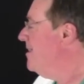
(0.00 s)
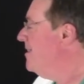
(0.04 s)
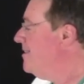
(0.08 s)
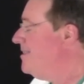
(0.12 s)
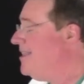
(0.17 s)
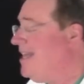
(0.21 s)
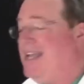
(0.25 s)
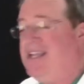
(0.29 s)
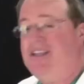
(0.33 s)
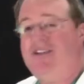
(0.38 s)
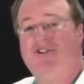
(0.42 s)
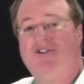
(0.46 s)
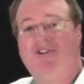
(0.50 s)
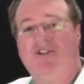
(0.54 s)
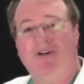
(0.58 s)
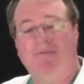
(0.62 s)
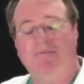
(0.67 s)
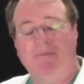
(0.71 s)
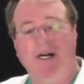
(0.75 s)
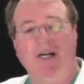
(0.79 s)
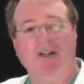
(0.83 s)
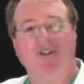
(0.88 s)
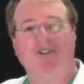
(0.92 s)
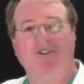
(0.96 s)
Thank you so
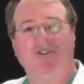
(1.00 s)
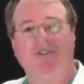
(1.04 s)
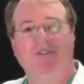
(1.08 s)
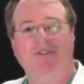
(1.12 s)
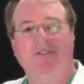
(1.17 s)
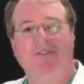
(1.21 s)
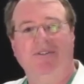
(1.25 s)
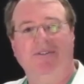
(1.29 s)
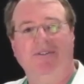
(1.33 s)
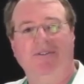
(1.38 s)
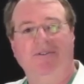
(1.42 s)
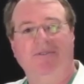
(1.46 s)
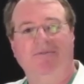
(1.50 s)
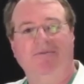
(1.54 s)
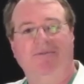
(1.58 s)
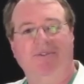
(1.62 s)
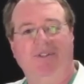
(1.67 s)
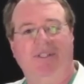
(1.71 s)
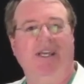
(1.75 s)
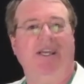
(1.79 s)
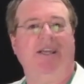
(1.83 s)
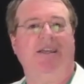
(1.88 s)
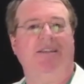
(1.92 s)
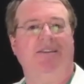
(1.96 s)
much for
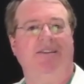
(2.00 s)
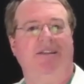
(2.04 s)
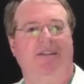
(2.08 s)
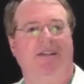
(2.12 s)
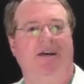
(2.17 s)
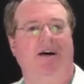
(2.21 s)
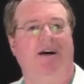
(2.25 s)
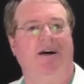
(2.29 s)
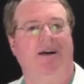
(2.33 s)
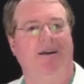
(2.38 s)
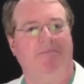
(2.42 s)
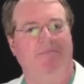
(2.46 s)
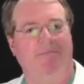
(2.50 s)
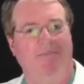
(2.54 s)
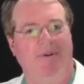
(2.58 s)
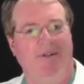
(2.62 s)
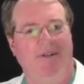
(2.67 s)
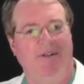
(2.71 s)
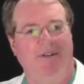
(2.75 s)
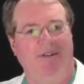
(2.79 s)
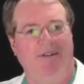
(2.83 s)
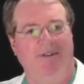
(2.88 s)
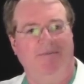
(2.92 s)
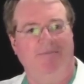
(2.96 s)
taking the time
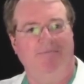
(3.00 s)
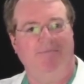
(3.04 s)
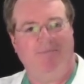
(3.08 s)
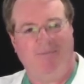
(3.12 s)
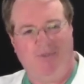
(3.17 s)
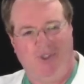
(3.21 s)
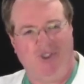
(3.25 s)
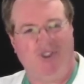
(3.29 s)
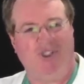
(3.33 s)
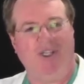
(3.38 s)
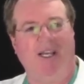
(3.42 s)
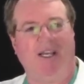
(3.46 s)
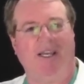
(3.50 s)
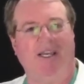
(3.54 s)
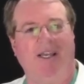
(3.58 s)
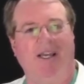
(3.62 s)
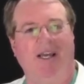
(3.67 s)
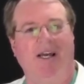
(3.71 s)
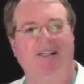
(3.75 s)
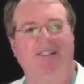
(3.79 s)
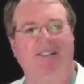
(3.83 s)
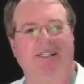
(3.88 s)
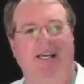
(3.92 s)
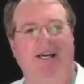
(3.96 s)
to checking
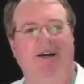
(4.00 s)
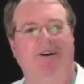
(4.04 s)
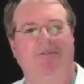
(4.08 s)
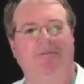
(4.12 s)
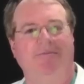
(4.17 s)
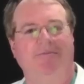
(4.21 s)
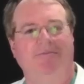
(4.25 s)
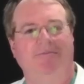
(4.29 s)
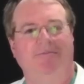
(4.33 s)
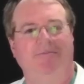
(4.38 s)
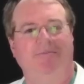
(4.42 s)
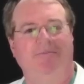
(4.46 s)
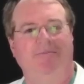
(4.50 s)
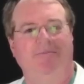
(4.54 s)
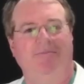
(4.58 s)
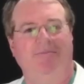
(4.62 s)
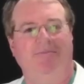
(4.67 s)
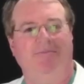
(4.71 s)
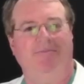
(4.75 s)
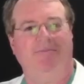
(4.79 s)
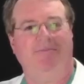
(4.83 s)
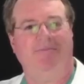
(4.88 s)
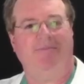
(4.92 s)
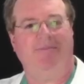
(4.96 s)
us out.
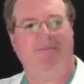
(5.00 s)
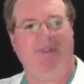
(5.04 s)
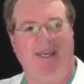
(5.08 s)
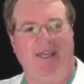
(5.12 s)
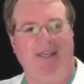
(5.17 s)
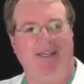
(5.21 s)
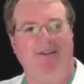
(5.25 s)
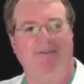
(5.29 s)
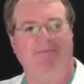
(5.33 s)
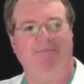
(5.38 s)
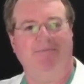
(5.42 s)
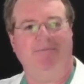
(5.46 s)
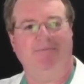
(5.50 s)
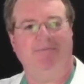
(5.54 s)
Thank you.